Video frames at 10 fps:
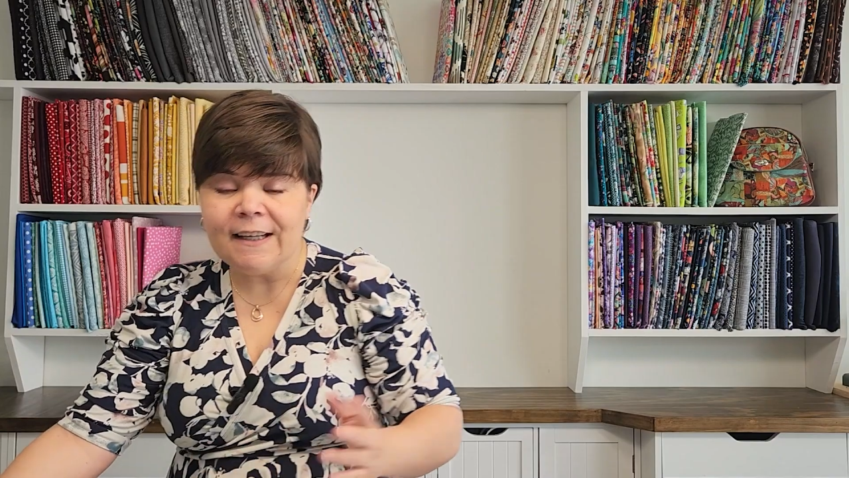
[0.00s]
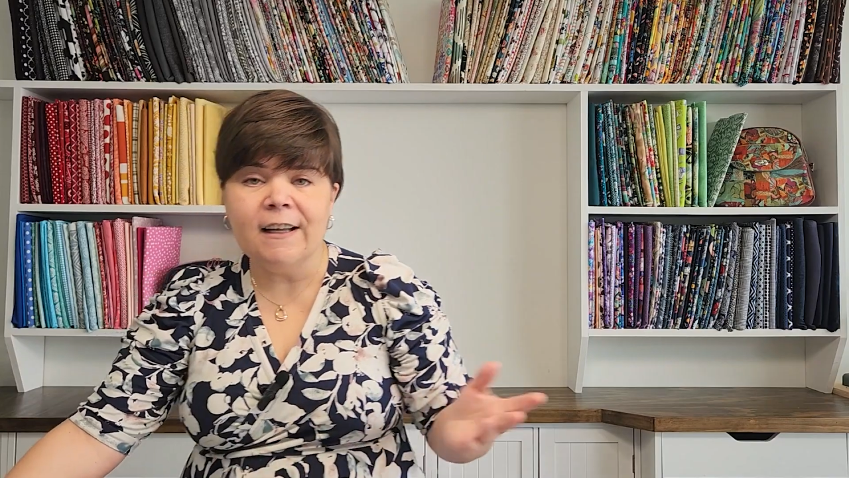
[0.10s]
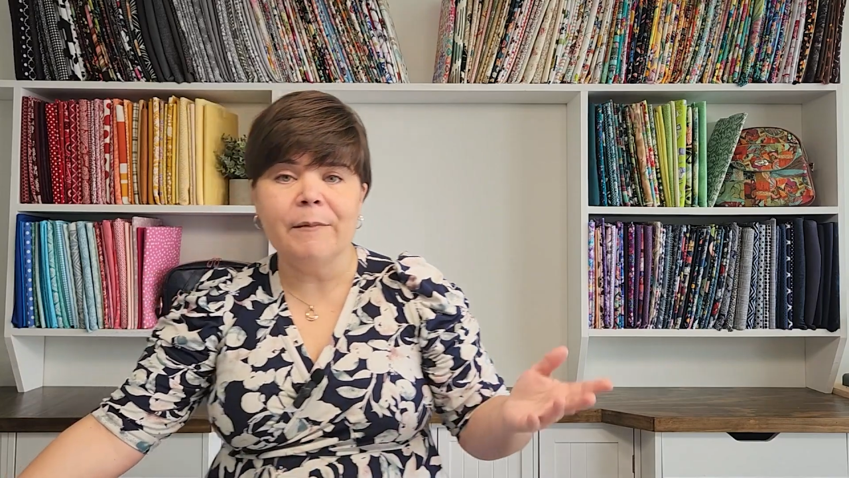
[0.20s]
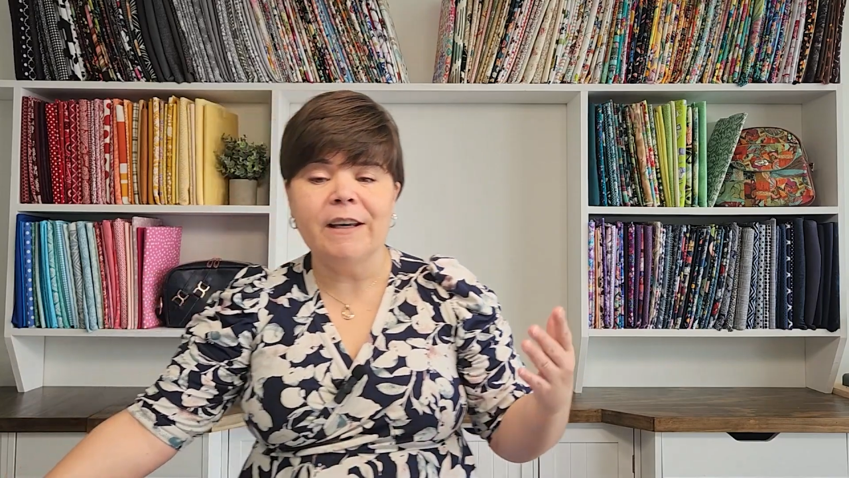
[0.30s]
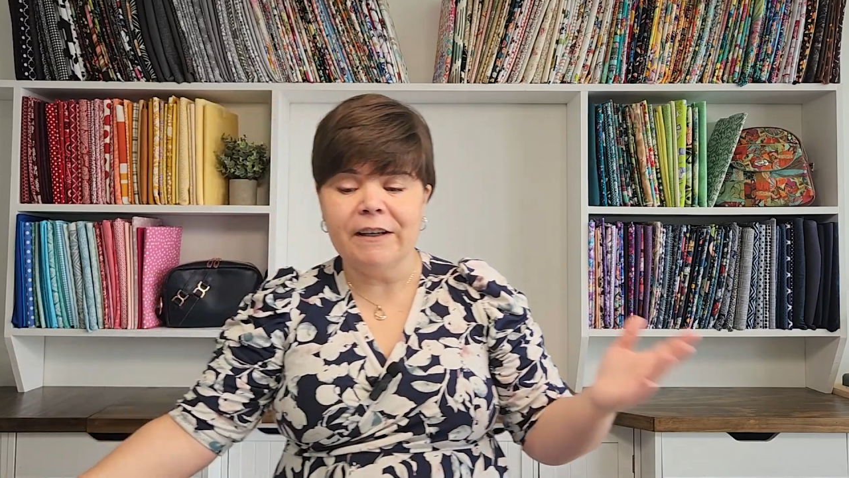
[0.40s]

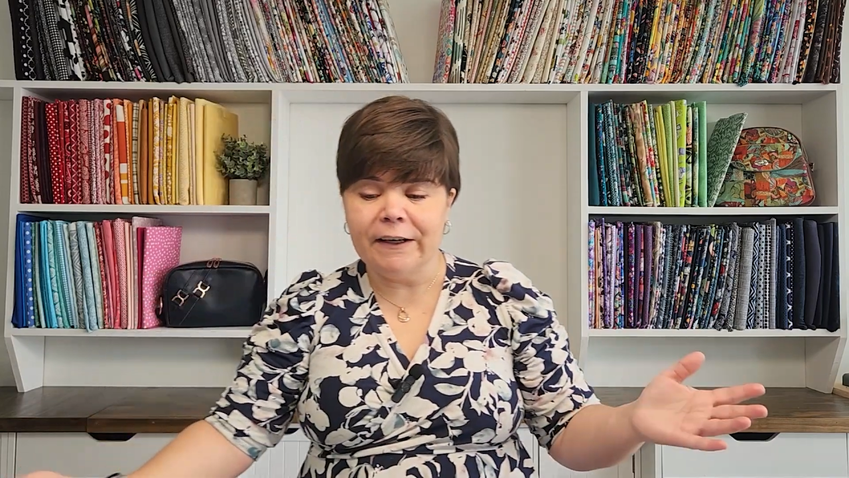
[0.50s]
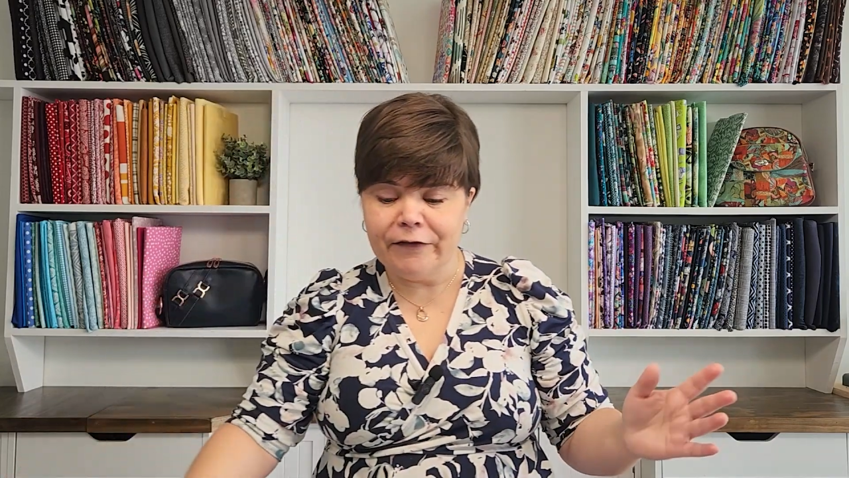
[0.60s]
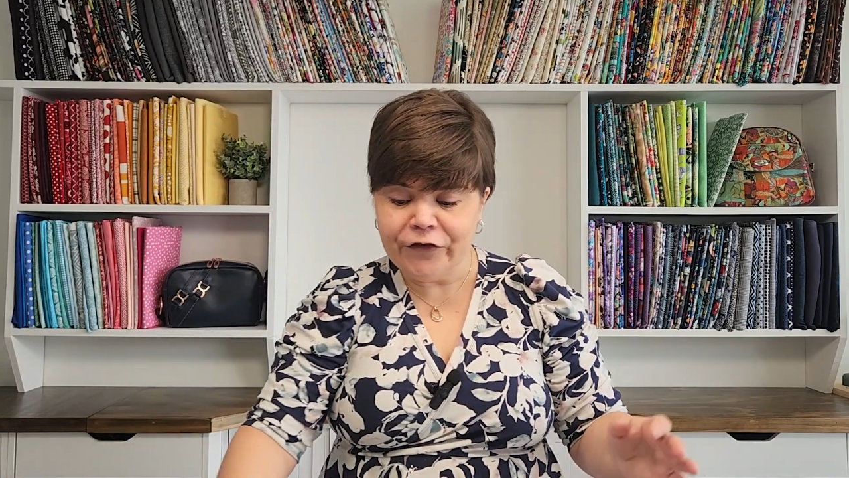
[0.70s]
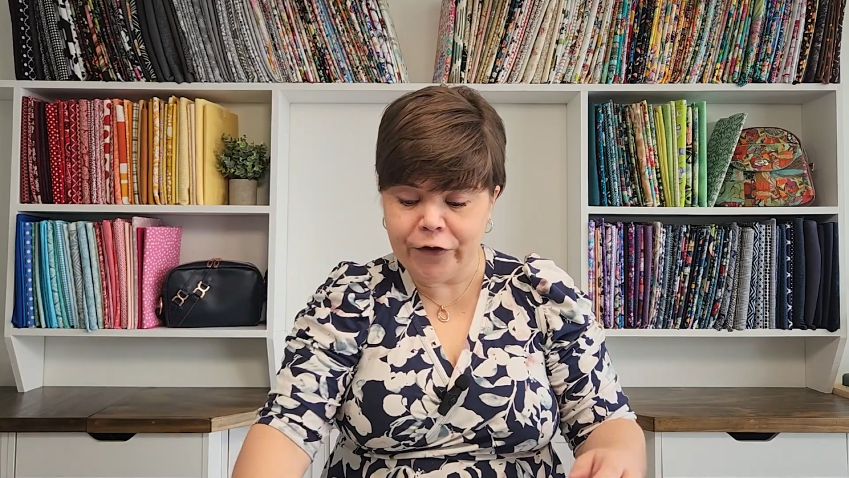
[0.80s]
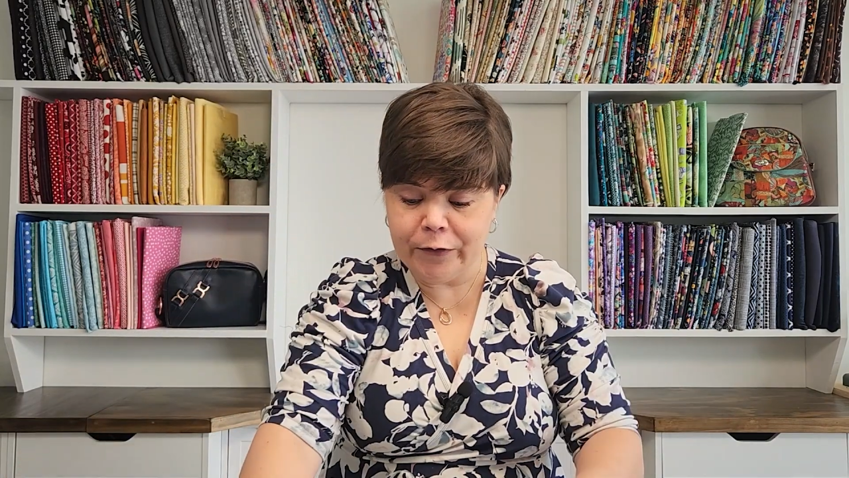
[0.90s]
Let me
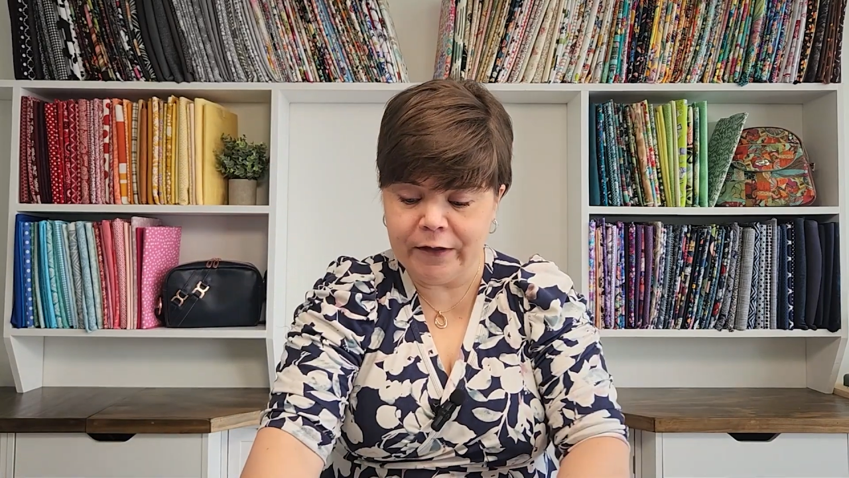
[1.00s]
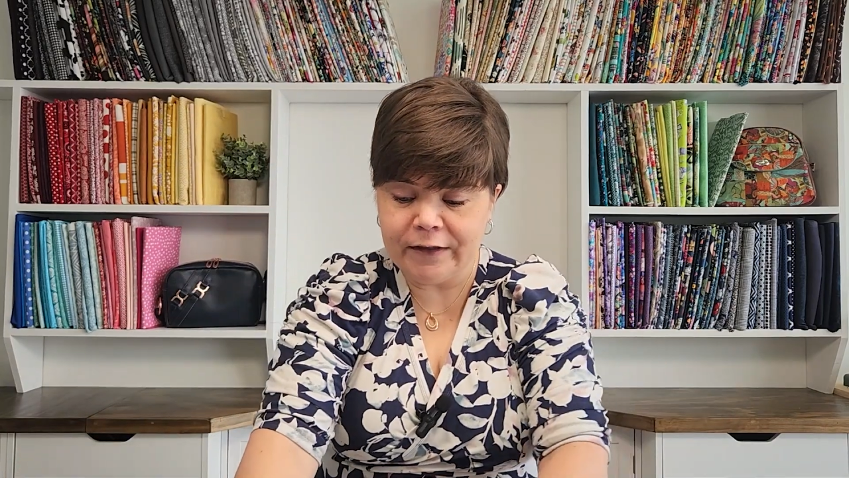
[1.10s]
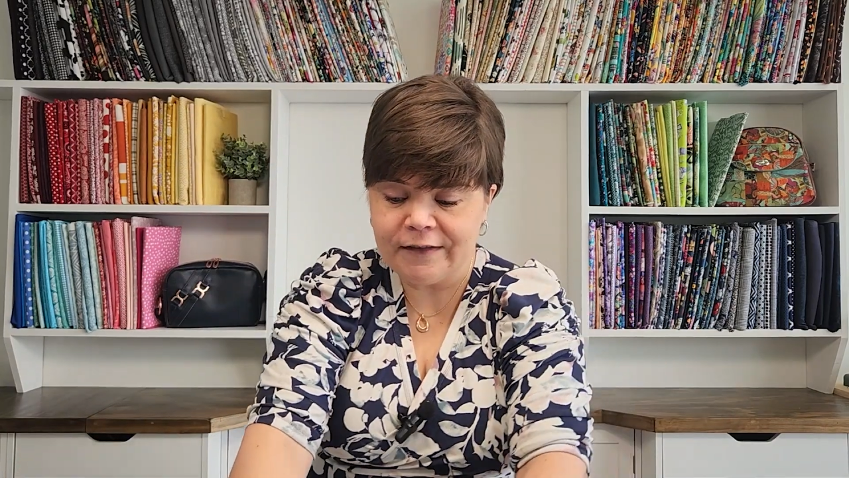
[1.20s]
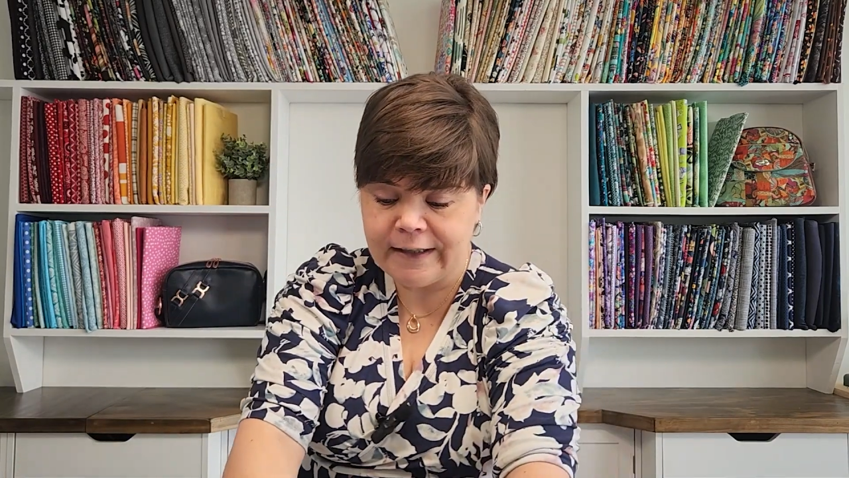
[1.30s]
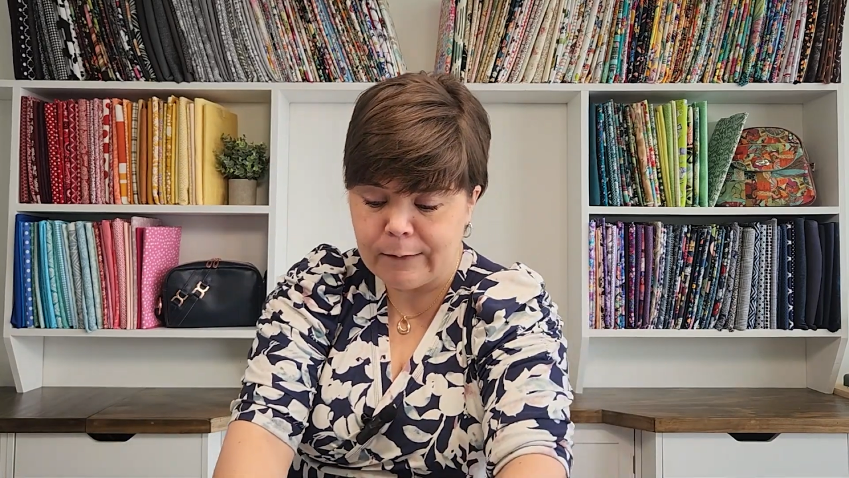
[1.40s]
show you a
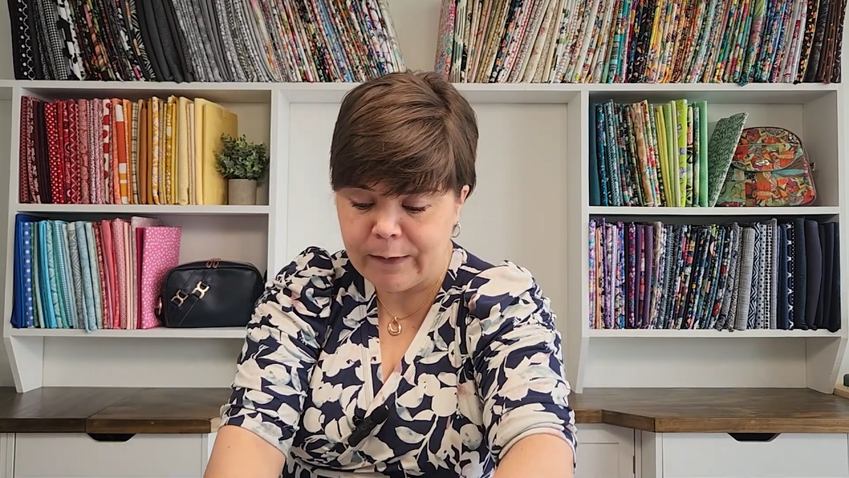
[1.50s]
little sneak